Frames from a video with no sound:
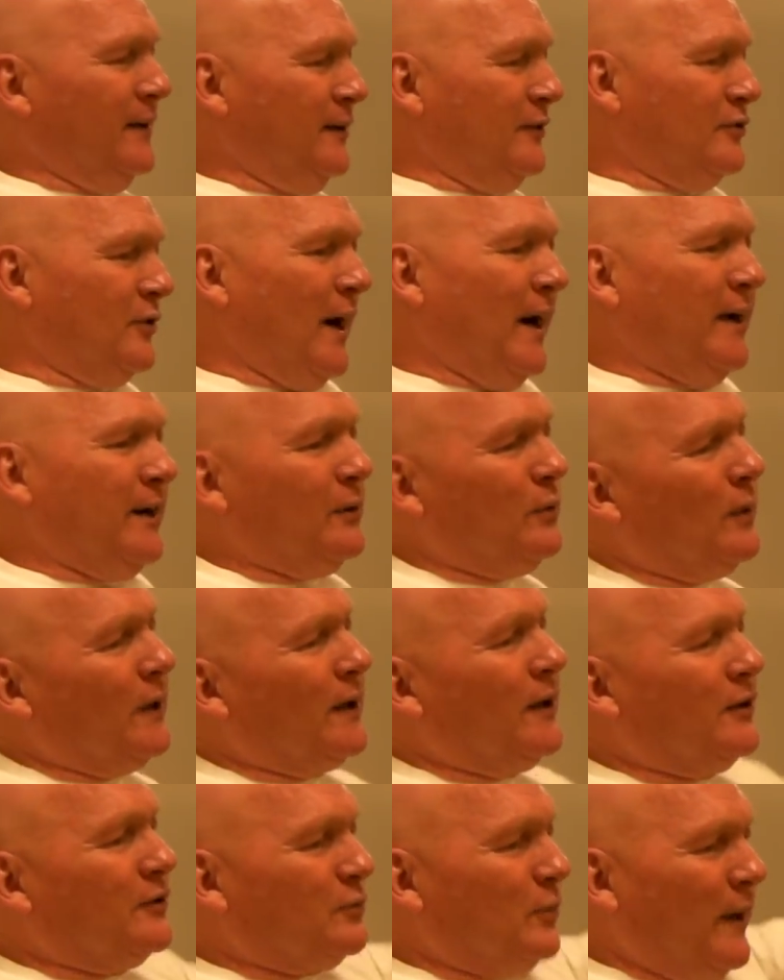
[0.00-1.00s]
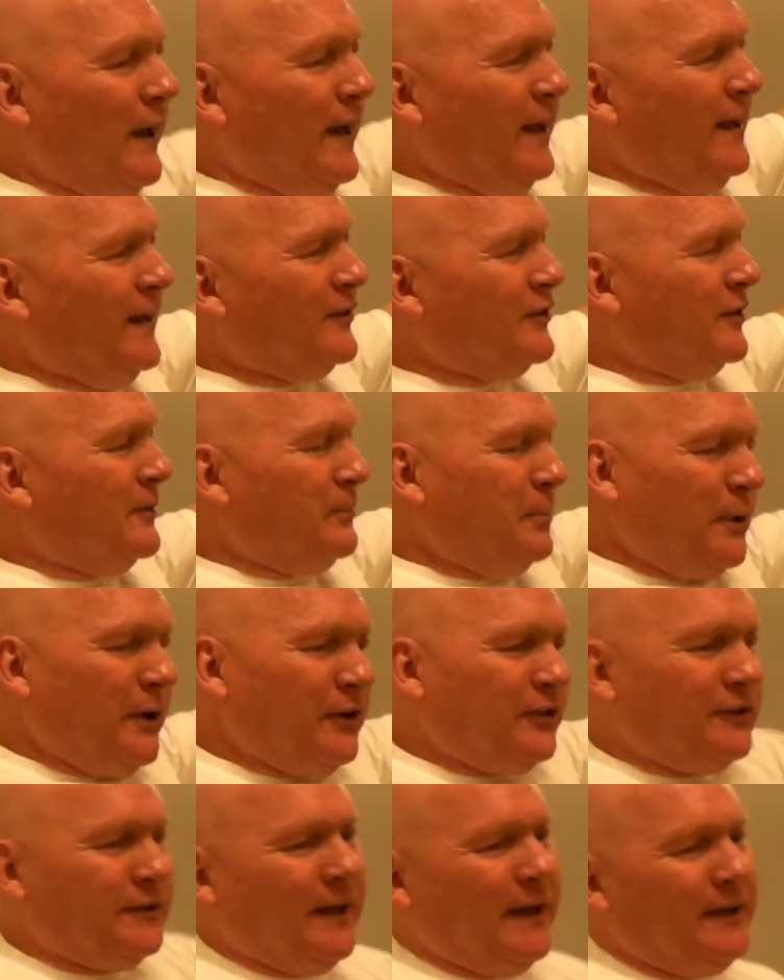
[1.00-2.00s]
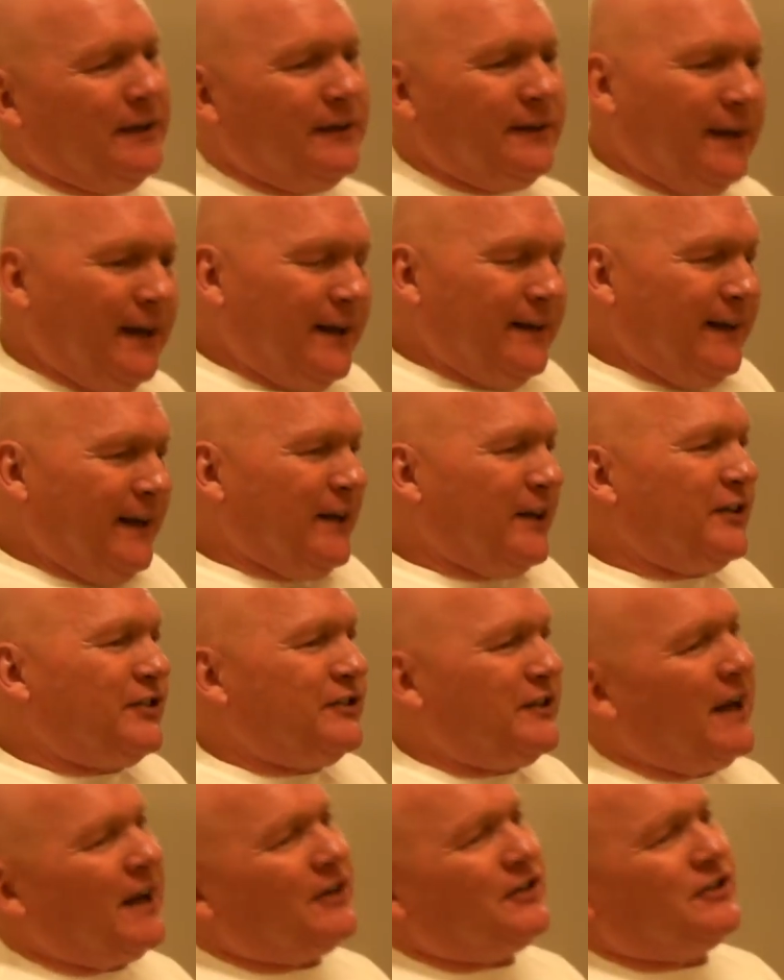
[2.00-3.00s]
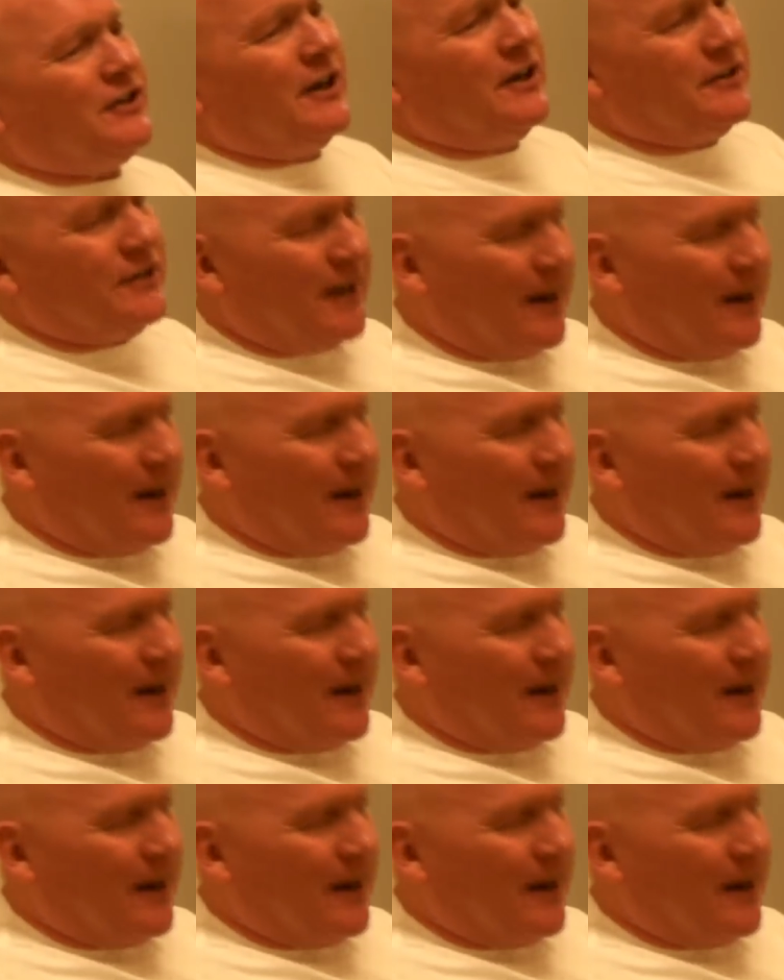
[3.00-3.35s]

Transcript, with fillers: trying to work his way as an impersonator to get a sex change